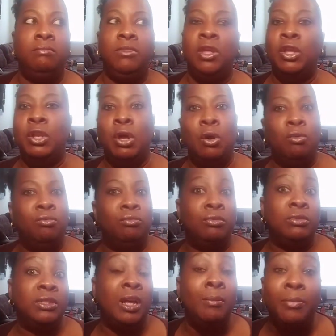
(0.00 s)
You know,
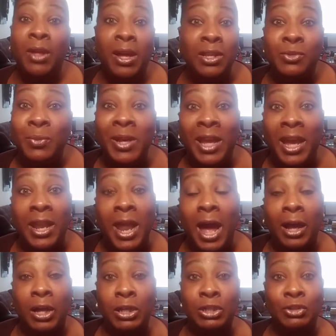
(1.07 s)
some things we
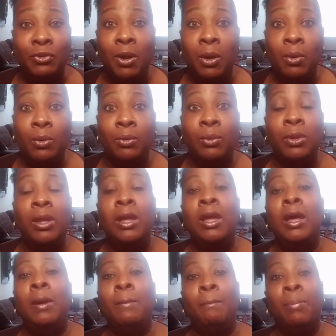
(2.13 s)
cannot control,
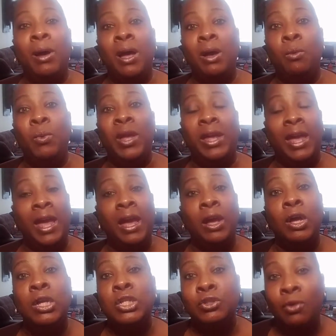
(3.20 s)
but we
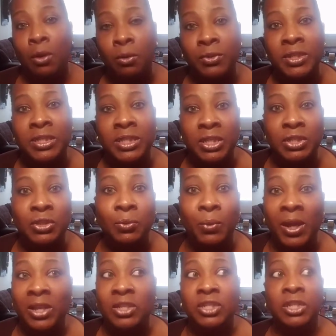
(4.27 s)
can control the
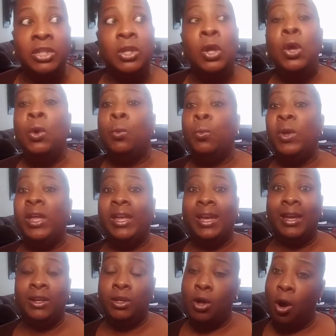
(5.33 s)
situation. We
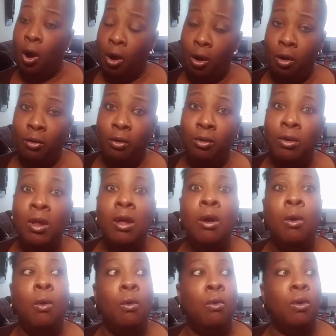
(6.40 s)
can call
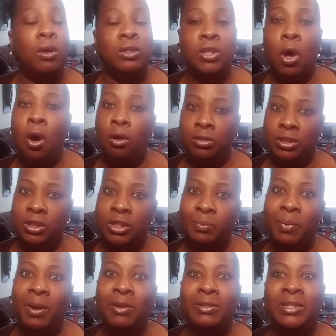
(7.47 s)
or talk to the
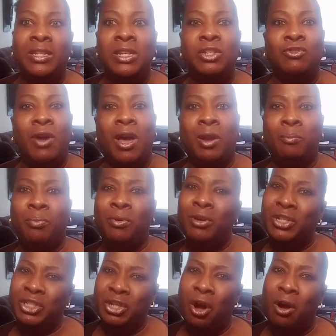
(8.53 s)
person and try to
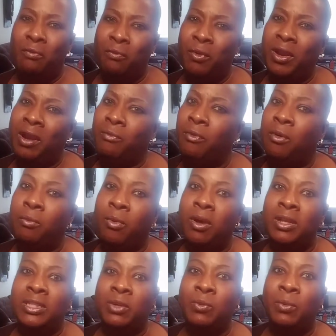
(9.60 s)
push off whatever it
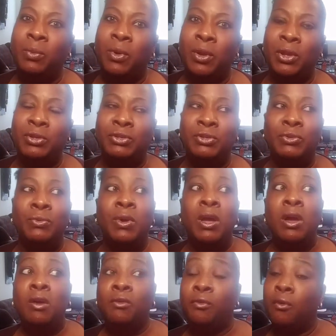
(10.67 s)
was that we were going to do
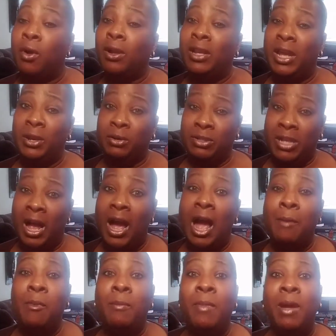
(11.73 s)
for a later
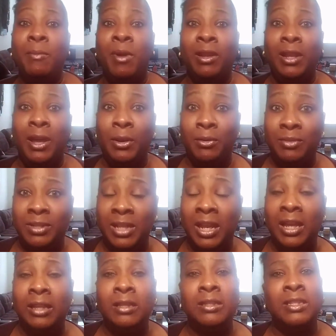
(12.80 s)
time or maybe a later
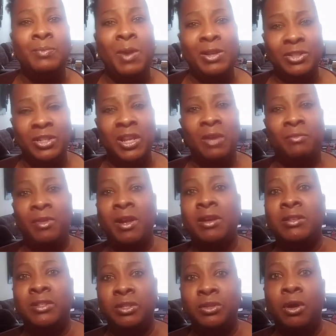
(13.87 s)
date, especially if
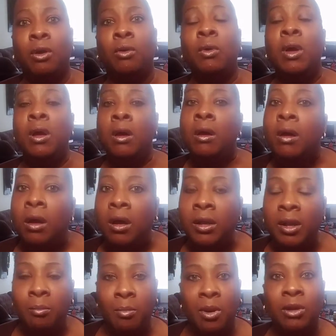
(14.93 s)
there's, you know,
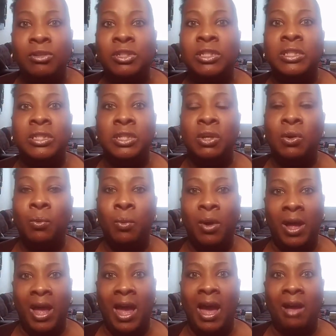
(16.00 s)
an emergency or
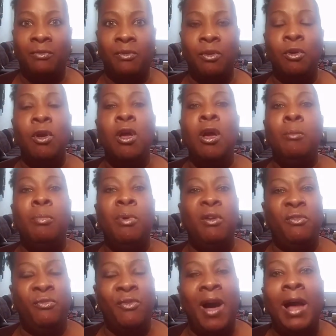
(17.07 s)
what have you.
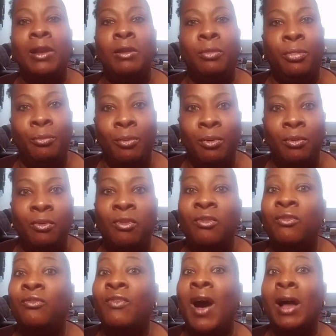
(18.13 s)
But follow through.
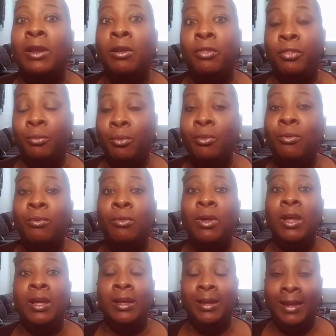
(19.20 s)
Follow through
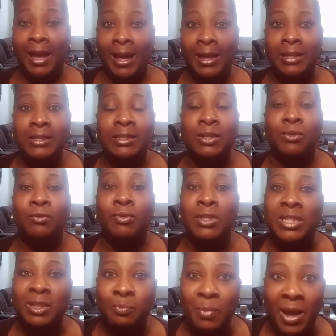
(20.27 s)
gains
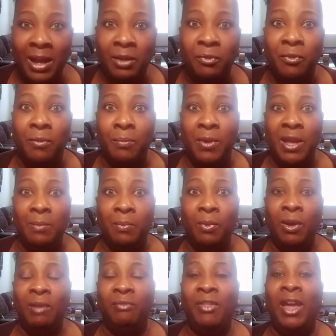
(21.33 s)
respect from
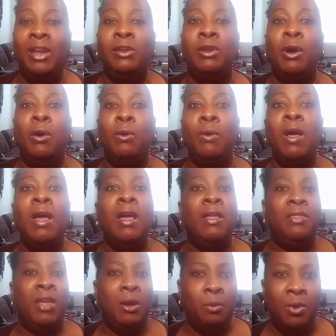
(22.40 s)
people. If they know
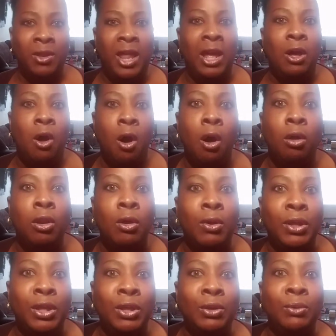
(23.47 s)
that when they call
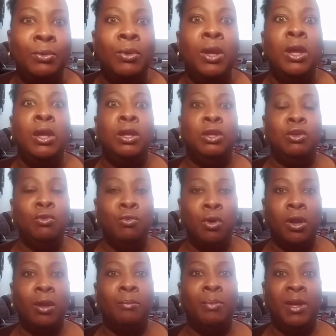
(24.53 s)
on you, you're
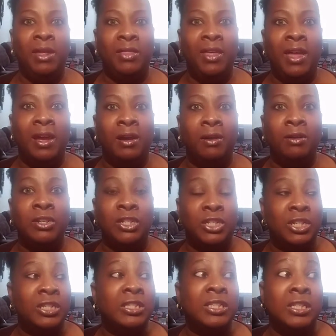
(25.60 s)
going to be there
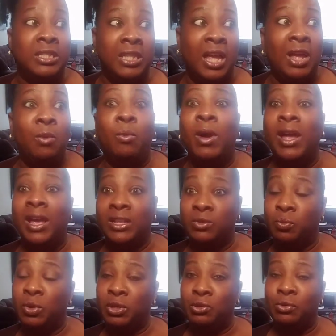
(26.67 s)
just the same way
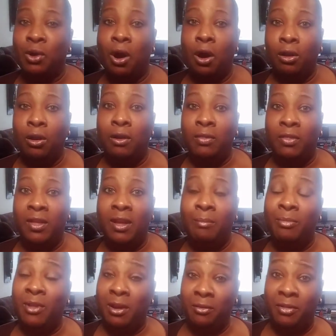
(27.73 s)
as when you call on
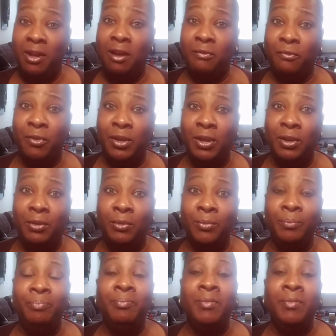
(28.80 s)
them, they're there for you.